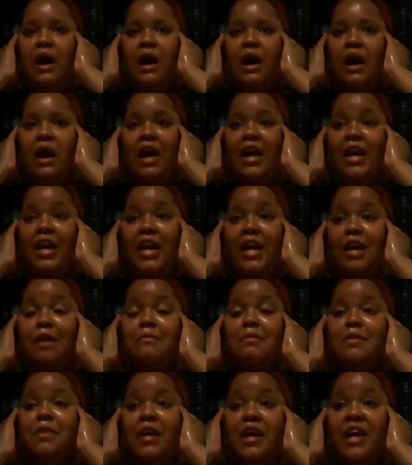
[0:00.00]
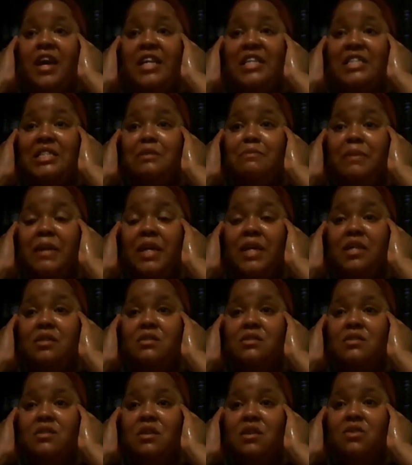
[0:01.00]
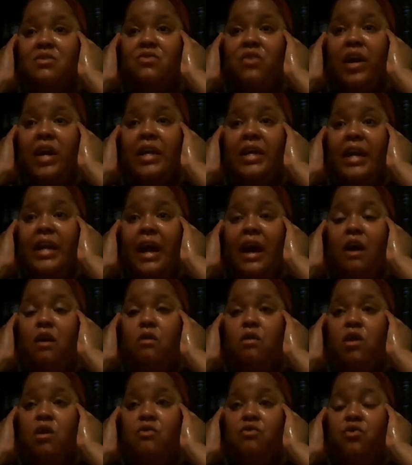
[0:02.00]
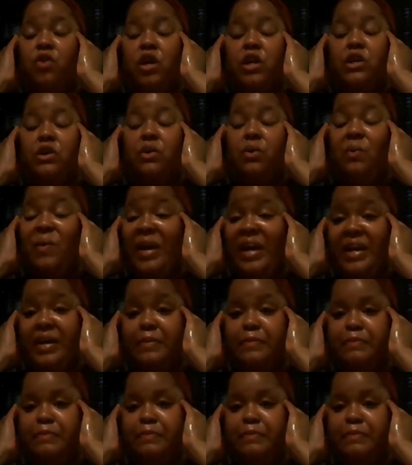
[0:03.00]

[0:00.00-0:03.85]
I am in the headspace right now of running away.